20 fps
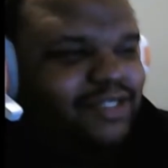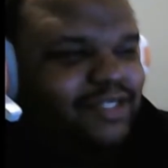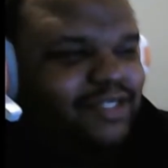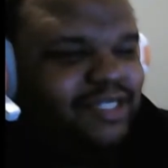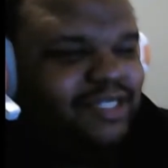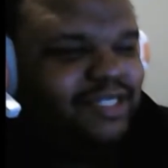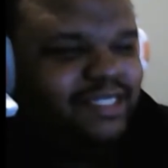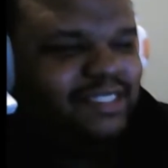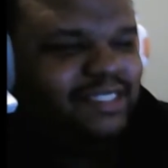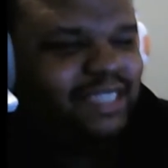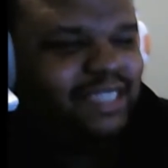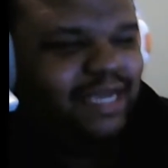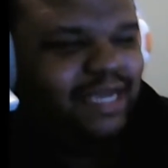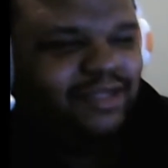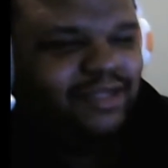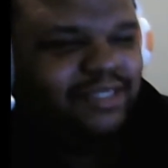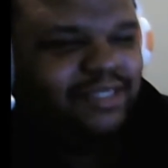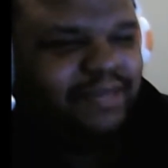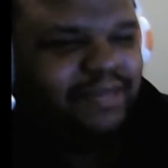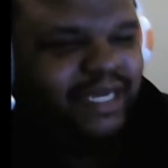just
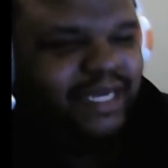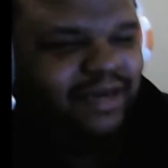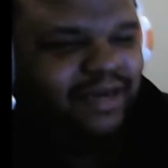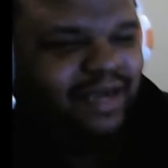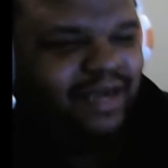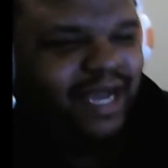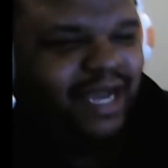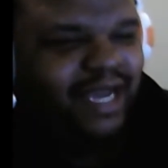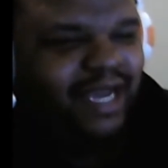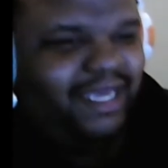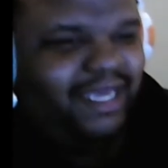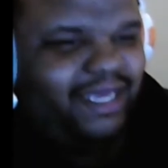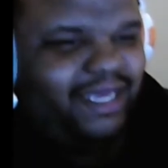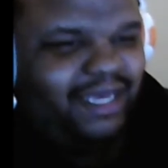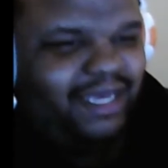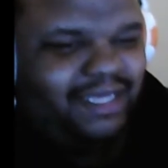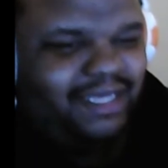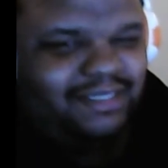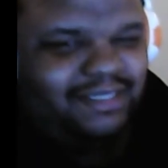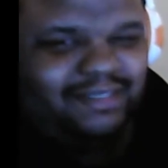sounds better, I
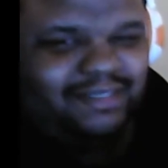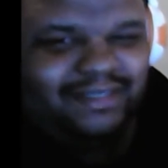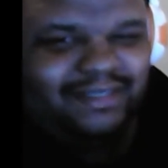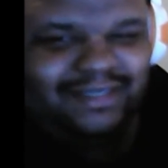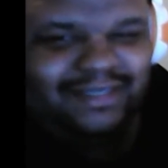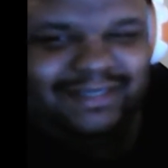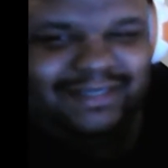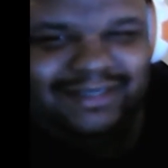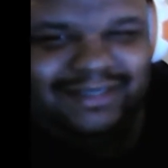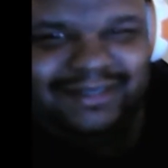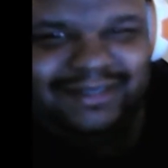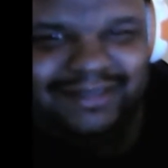guess.